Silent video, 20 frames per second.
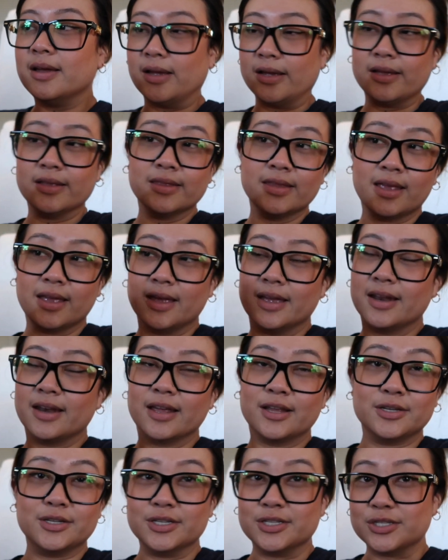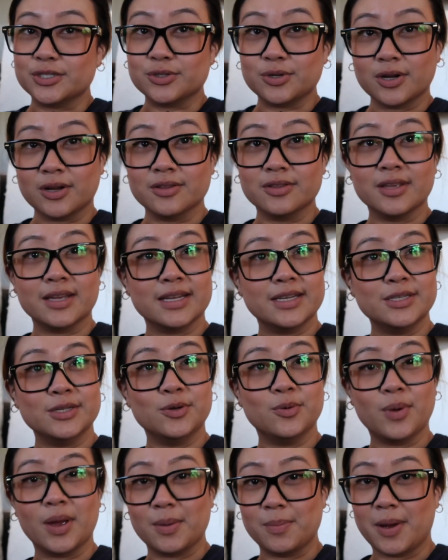And then it just trailed
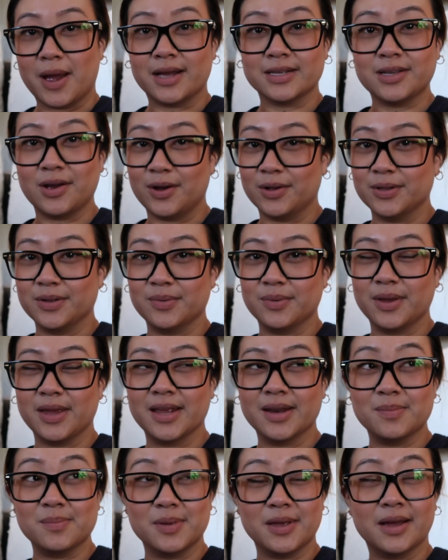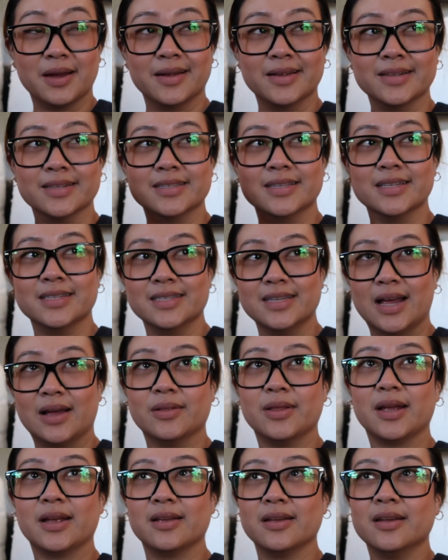into way past Halloween because it's
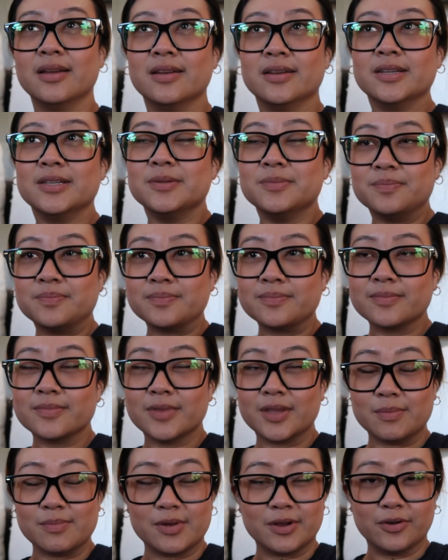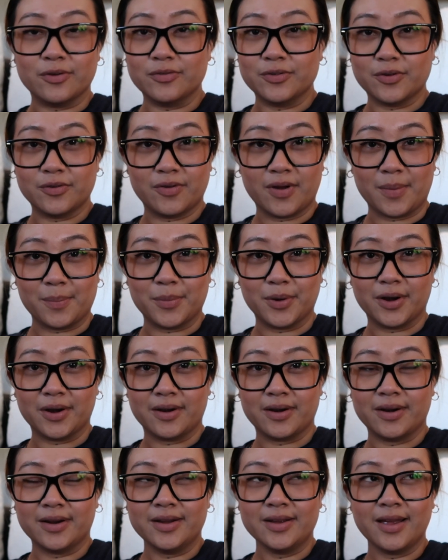now like the middle of
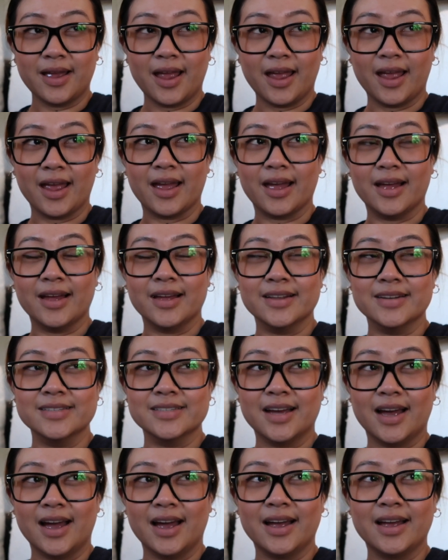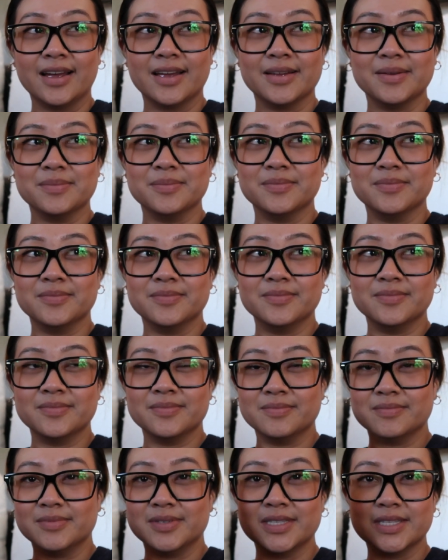November and I'm
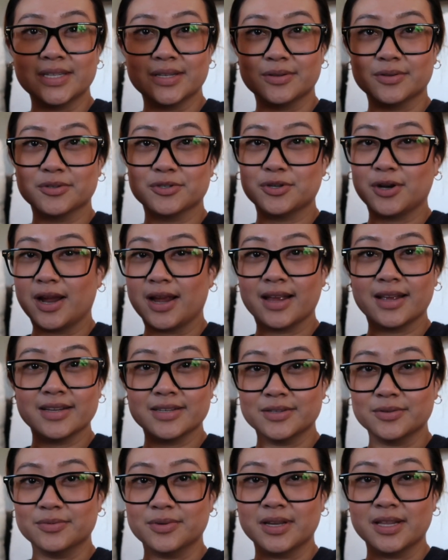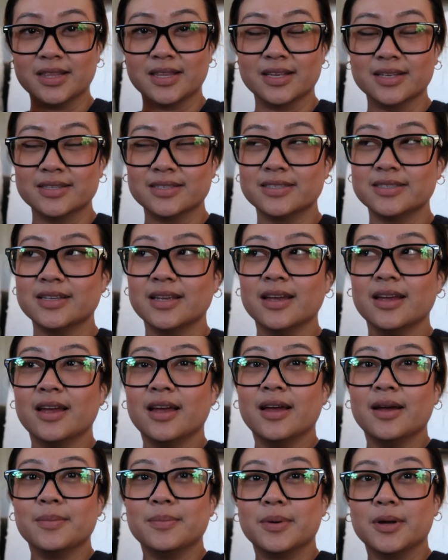still trying to read this.
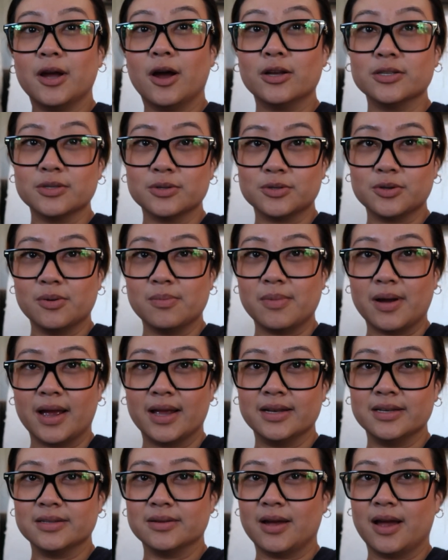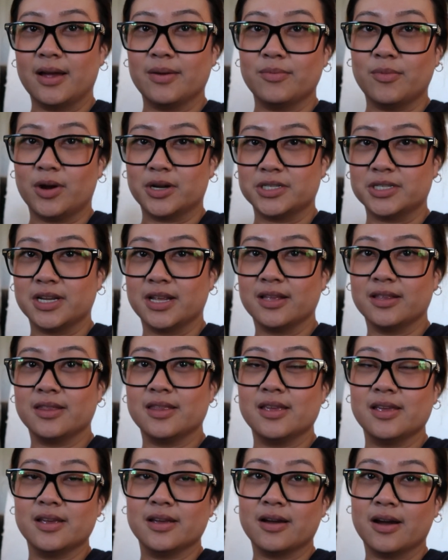But also, don't mind, I'm washing
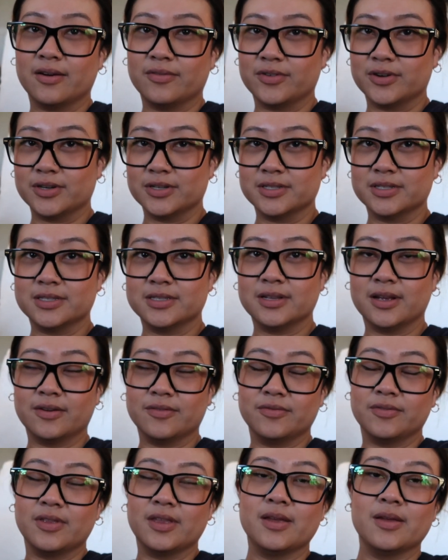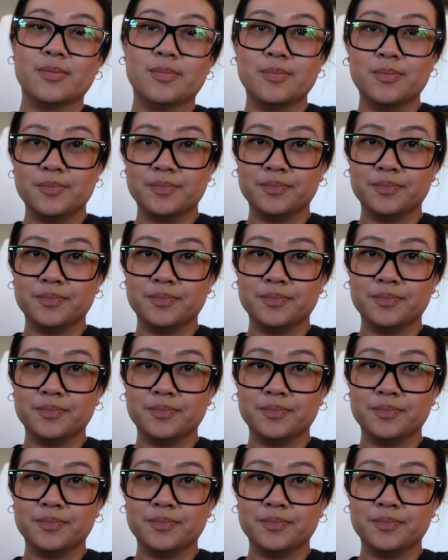the covers of the